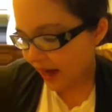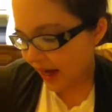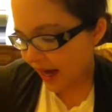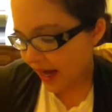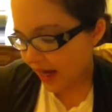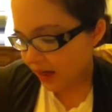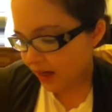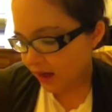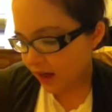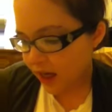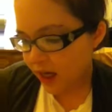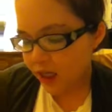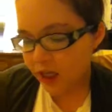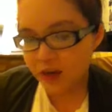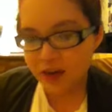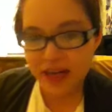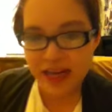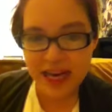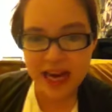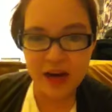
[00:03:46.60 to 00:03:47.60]
And
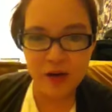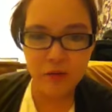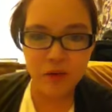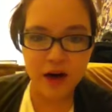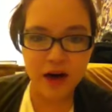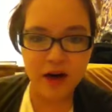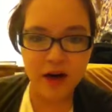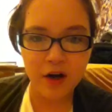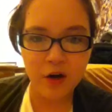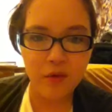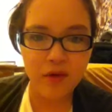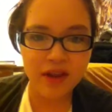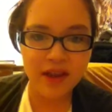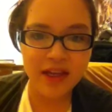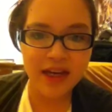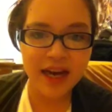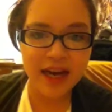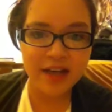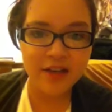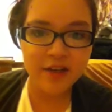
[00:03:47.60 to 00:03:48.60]
you can wear it with
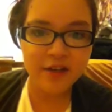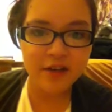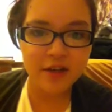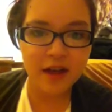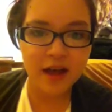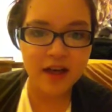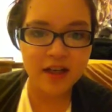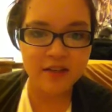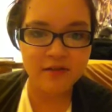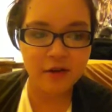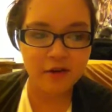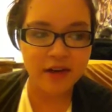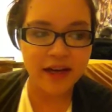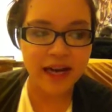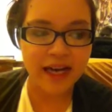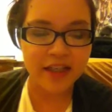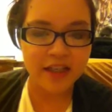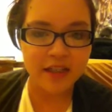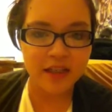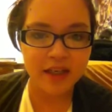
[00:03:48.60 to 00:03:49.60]
the Natureluxe
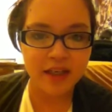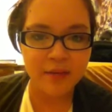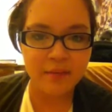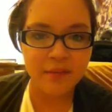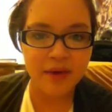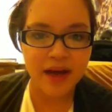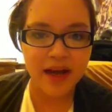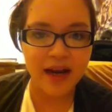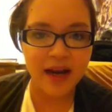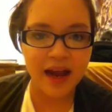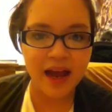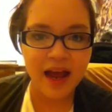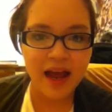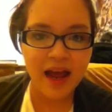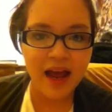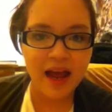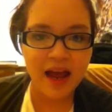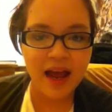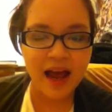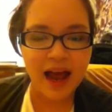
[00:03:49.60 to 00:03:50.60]
foundation, but
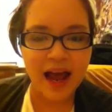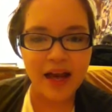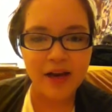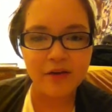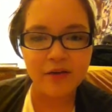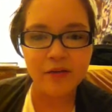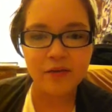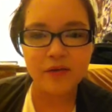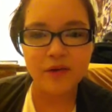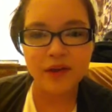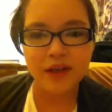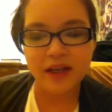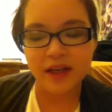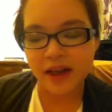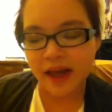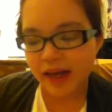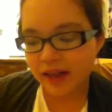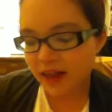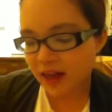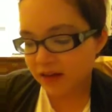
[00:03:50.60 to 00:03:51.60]
I don't really
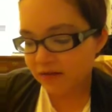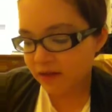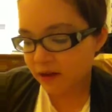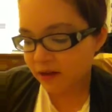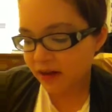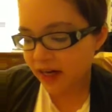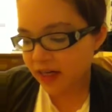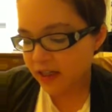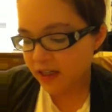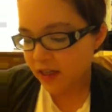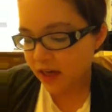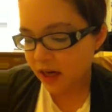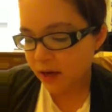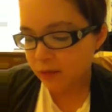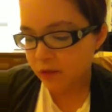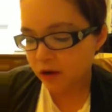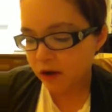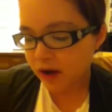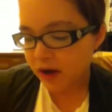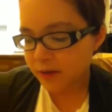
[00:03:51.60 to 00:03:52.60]
like that foundation
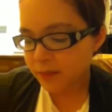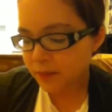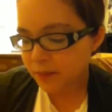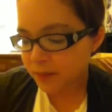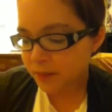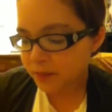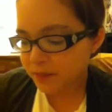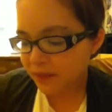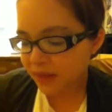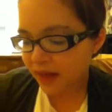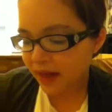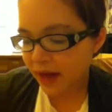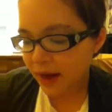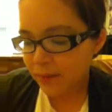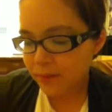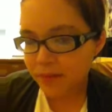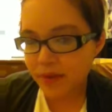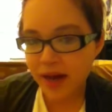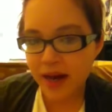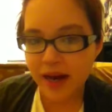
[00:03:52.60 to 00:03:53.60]
anymore,
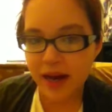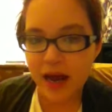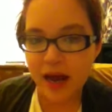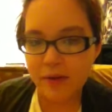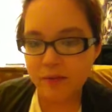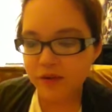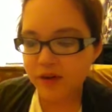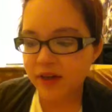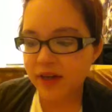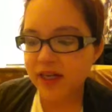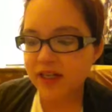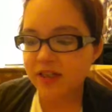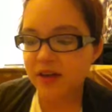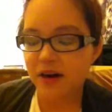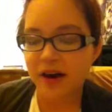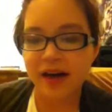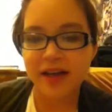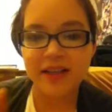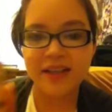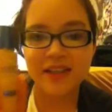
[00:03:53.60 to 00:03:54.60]
but I'm really
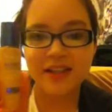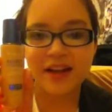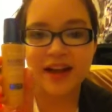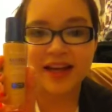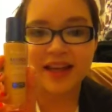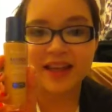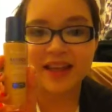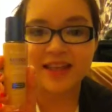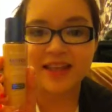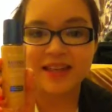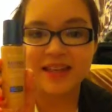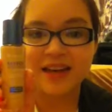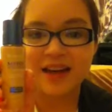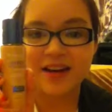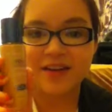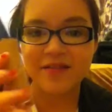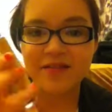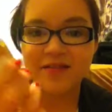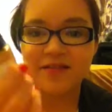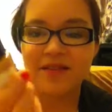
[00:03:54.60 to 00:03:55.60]
starting to like this
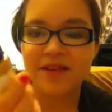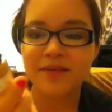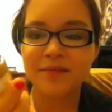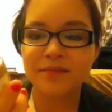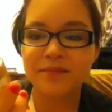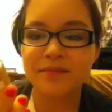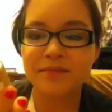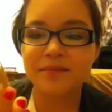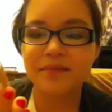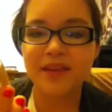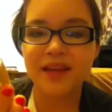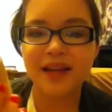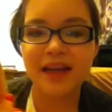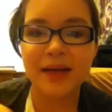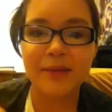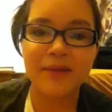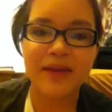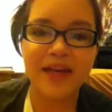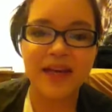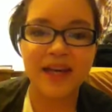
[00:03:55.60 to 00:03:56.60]
stuff.
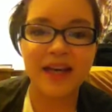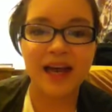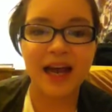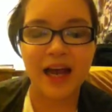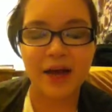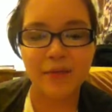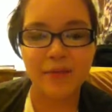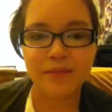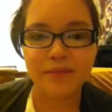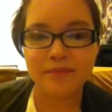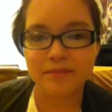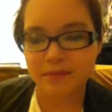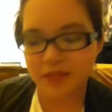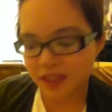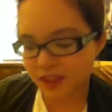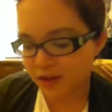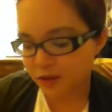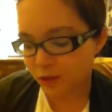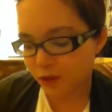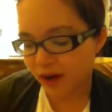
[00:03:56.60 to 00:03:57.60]
I mean, I'm
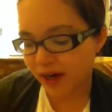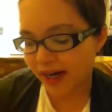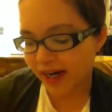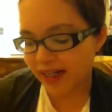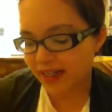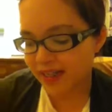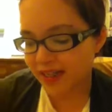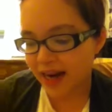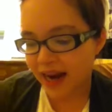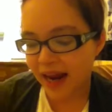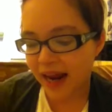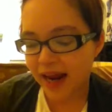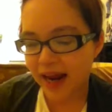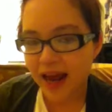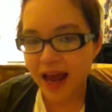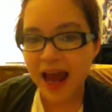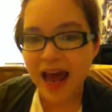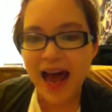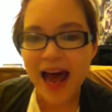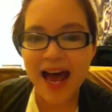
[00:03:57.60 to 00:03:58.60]
just wearing it today.
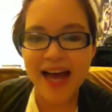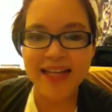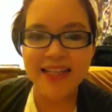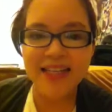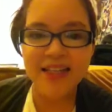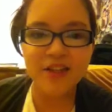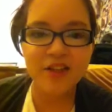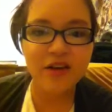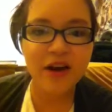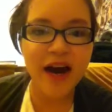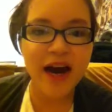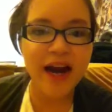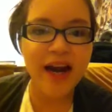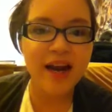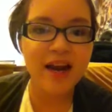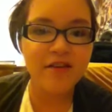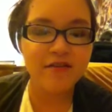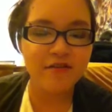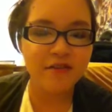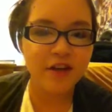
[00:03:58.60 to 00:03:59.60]
I did try
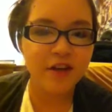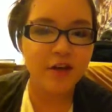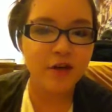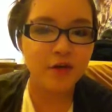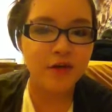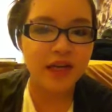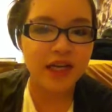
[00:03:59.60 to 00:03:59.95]
it a few